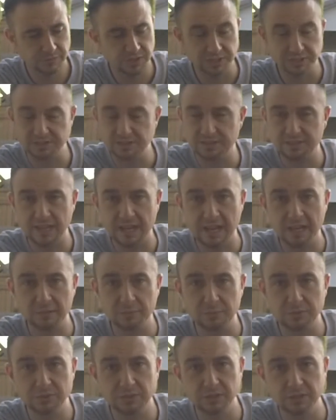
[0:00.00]
stamp
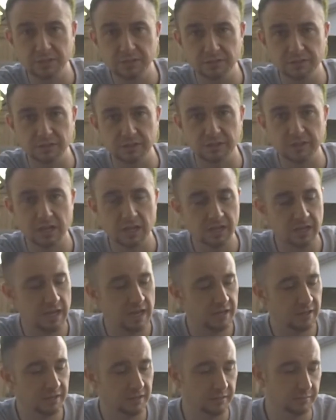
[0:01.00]
that you could cut
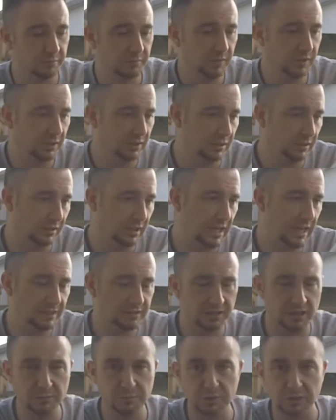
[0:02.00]
out of the
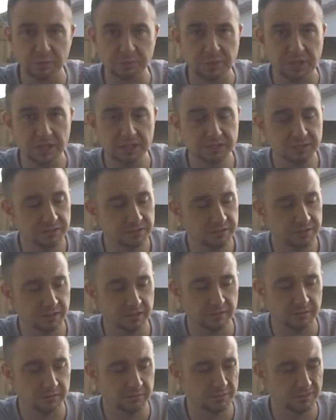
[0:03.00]
last couple of pages that
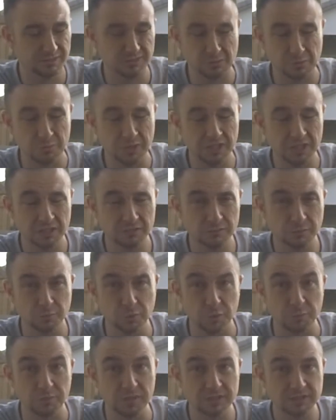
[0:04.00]
so many of them
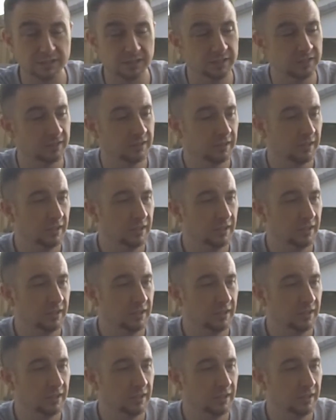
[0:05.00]
were missing.